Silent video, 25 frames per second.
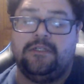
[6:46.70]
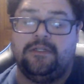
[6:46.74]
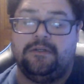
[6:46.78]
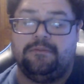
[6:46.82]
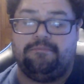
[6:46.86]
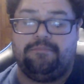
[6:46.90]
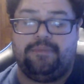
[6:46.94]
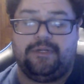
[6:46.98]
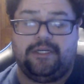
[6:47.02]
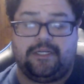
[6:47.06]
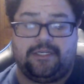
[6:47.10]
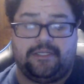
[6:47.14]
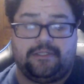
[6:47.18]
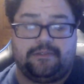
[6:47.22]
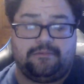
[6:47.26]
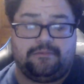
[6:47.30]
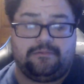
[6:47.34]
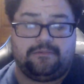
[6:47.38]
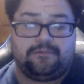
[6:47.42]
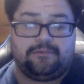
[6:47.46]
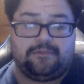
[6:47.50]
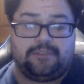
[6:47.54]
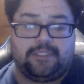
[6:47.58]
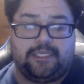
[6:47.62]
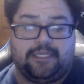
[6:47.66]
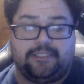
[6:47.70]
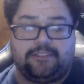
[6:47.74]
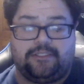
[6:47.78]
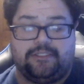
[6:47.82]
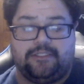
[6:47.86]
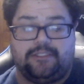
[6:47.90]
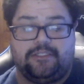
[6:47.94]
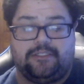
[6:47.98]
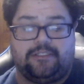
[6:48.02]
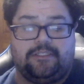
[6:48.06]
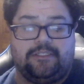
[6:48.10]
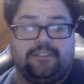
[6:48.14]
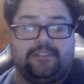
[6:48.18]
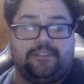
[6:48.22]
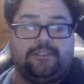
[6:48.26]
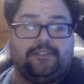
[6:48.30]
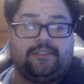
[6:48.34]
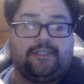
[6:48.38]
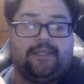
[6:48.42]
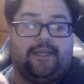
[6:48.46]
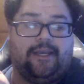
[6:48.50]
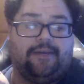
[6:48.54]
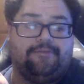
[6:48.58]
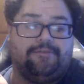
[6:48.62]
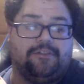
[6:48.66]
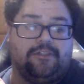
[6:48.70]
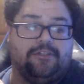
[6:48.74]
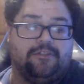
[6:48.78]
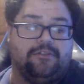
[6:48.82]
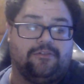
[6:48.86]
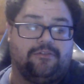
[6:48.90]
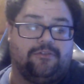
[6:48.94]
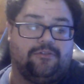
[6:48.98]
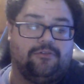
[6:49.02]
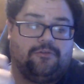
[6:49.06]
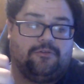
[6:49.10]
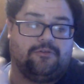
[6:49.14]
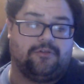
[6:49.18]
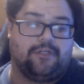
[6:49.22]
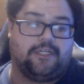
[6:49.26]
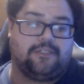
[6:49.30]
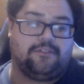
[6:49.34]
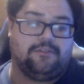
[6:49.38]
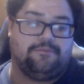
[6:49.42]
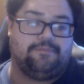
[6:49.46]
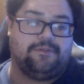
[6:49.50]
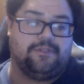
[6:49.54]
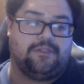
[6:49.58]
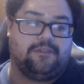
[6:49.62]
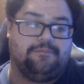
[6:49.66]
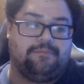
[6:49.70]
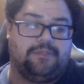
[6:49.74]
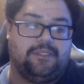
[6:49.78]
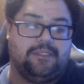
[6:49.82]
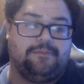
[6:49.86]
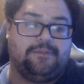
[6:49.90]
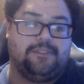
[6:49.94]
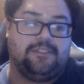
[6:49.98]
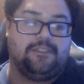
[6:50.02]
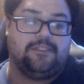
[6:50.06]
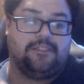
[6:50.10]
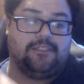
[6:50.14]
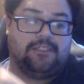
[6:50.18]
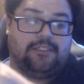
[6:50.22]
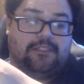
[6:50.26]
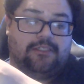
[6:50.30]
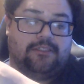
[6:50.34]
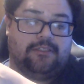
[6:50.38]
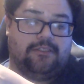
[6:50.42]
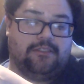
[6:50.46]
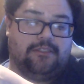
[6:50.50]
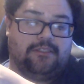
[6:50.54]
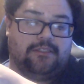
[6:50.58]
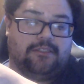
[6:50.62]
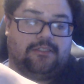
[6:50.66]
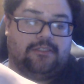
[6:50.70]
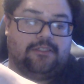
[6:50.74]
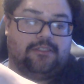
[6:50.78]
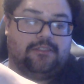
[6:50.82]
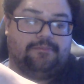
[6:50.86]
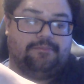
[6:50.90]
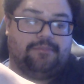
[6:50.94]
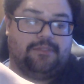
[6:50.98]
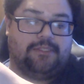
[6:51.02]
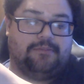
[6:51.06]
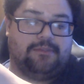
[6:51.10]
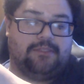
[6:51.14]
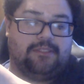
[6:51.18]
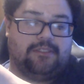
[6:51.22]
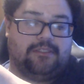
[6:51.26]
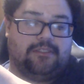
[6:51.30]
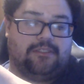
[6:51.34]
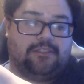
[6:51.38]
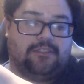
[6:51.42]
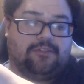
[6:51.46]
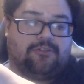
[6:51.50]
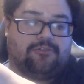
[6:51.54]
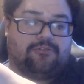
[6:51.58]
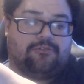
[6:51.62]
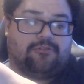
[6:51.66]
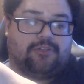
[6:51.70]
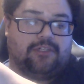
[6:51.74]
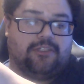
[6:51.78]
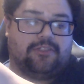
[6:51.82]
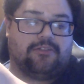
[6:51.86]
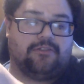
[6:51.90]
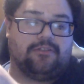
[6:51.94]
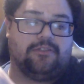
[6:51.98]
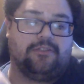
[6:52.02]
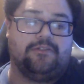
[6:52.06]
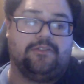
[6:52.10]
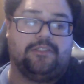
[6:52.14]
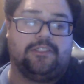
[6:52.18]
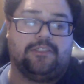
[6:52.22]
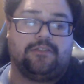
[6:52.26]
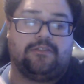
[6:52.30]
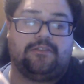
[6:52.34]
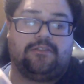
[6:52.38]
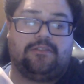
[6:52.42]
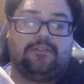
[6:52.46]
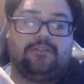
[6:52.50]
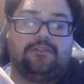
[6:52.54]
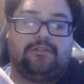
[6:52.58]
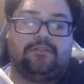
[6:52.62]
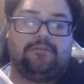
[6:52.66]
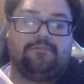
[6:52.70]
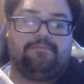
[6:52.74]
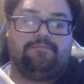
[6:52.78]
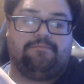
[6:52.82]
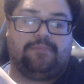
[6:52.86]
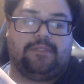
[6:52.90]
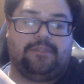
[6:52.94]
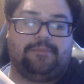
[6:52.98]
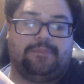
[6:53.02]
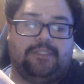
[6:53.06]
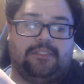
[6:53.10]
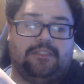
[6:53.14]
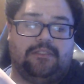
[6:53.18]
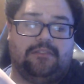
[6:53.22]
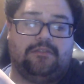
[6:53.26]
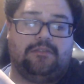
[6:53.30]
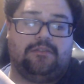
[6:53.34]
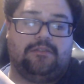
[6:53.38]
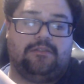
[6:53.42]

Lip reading: But as you can see, they have a little door that you put the BBs in. You can see the BBs. These are tracer units BBs.